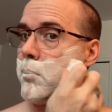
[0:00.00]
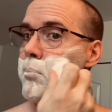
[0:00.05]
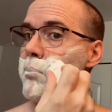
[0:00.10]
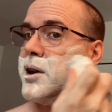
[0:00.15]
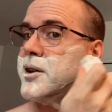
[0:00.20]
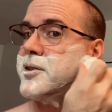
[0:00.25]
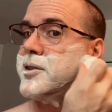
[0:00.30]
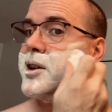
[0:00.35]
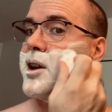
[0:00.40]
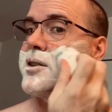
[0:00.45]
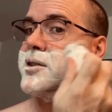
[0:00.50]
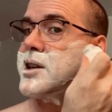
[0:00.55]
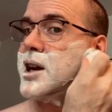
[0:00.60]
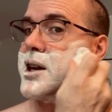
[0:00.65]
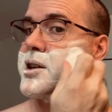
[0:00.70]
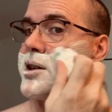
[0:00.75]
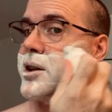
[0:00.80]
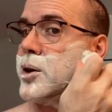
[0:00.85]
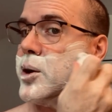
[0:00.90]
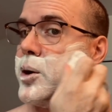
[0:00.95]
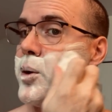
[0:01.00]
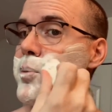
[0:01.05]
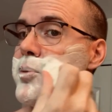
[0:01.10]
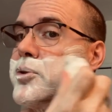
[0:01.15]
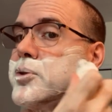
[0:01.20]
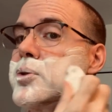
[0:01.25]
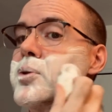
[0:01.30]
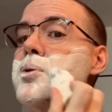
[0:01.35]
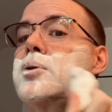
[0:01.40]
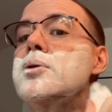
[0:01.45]
My son's actually
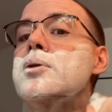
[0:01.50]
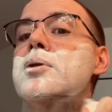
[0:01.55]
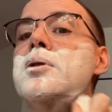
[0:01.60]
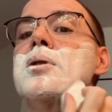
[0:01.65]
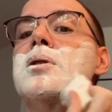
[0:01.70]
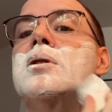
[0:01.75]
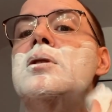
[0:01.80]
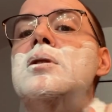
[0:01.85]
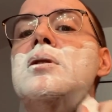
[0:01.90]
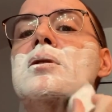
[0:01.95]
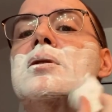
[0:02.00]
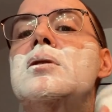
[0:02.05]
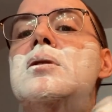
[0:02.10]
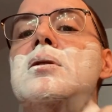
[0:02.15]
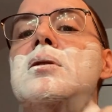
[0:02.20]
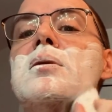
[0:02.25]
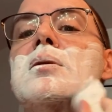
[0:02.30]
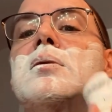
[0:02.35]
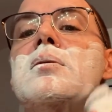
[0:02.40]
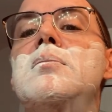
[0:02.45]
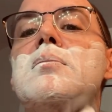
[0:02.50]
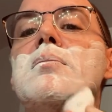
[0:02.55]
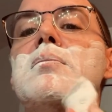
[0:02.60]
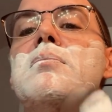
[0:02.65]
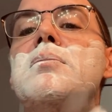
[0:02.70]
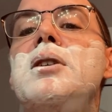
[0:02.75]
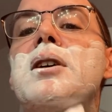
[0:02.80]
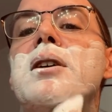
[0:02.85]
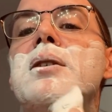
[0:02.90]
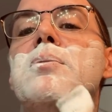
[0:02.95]
homeschooled,
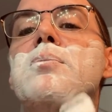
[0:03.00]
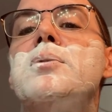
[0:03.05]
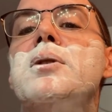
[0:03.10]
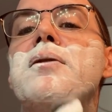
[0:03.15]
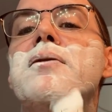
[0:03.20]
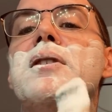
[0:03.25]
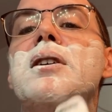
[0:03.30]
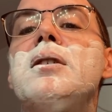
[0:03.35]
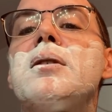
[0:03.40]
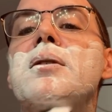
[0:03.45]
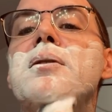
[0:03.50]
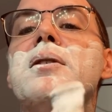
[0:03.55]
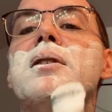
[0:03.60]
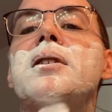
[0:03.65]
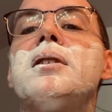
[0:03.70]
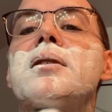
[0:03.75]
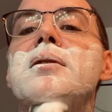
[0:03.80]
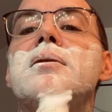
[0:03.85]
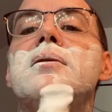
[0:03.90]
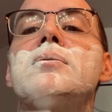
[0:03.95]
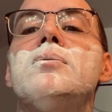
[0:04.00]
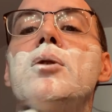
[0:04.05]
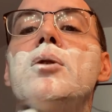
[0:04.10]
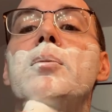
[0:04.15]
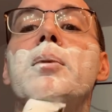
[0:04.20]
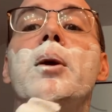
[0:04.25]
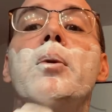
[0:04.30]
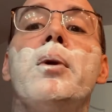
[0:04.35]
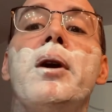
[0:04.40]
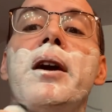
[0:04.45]
but we follow the, well,
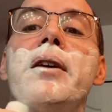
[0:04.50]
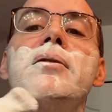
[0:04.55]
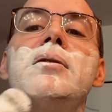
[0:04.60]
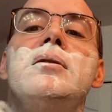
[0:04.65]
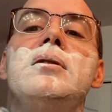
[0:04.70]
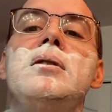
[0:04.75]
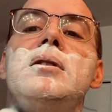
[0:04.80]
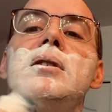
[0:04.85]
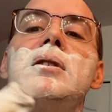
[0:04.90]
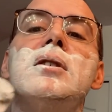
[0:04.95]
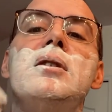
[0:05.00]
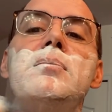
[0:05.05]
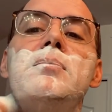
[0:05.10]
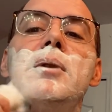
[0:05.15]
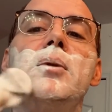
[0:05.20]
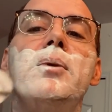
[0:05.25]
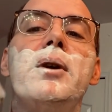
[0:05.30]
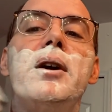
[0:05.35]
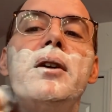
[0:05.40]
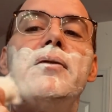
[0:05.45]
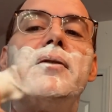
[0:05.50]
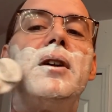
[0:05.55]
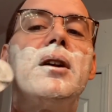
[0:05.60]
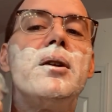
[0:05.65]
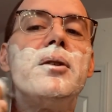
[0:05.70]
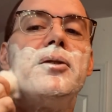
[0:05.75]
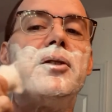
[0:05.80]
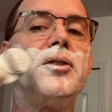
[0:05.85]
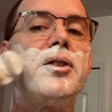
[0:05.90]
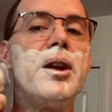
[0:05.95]
my wife. My wife
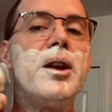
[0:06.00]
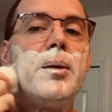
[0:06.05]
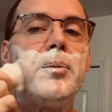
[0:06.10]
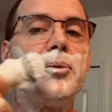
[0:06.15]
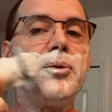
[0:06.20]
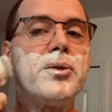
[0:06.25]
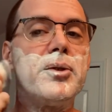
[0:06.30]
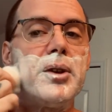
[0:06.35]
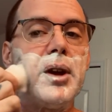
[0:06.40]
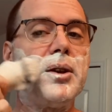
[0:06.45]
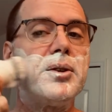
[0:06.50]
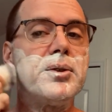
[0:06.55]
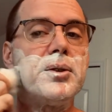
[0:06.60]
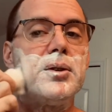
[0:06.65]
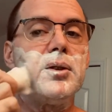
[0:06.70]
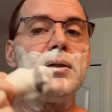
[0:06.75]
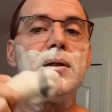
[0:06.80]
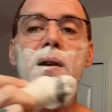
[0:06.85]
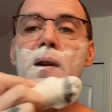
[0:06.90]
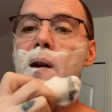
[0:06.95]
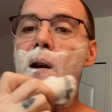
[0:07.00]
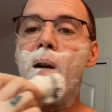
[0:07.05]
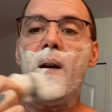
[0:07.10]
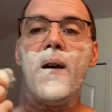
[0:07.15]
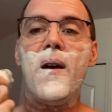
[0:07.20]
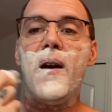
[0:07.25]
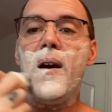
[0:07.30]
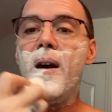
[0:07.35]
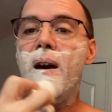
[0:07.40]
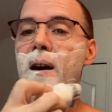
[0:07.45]
follows the same schedule
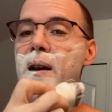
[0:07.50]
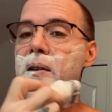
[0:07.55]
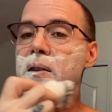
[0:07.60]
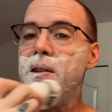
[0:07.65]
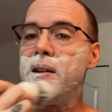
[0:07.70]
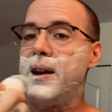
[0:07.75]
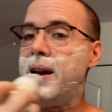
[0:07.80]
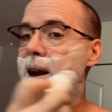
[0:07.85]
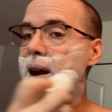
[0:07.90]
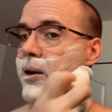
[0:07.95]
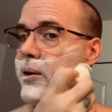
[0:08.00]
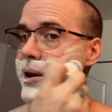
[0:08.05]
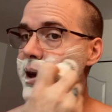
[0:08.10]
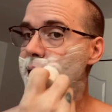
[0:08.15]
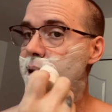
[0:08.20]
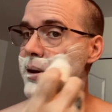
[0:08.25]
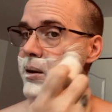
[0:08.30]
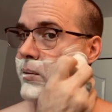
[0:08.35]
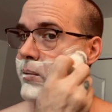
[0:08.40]
as the county.